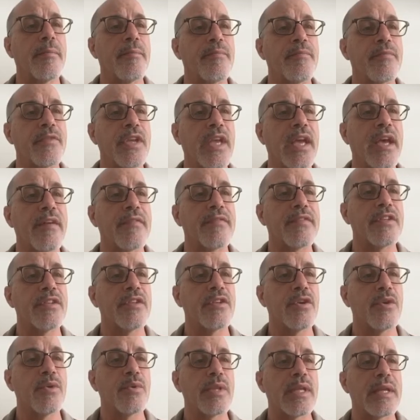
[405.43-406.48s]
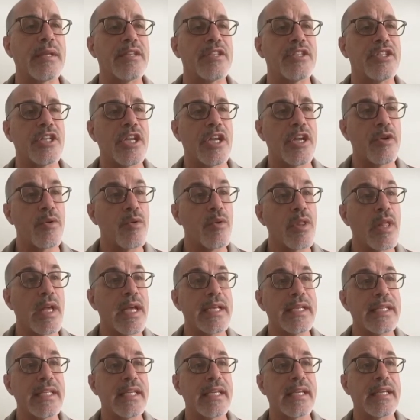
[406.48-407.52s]
have to know that general
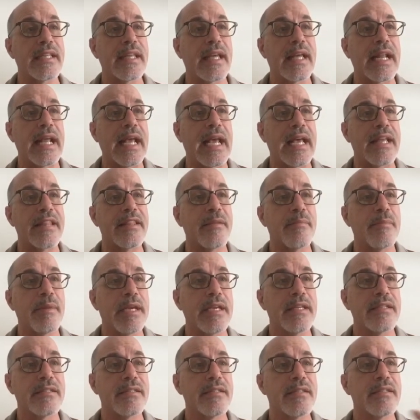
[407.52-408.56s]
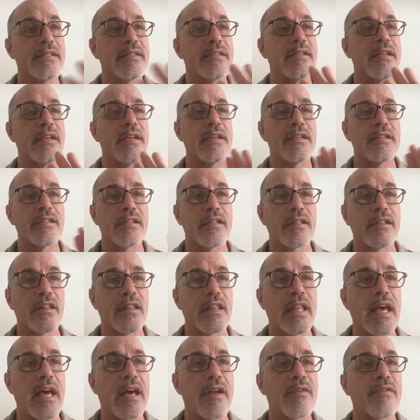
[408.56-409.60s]
idea that add the bases to the
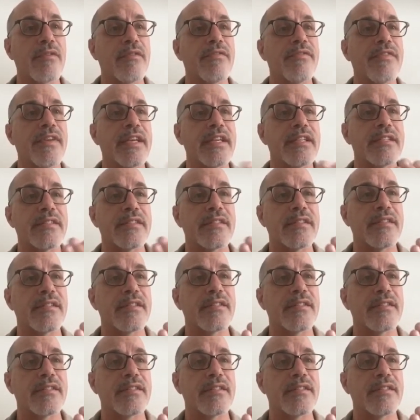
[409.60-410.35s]
lateral faces, the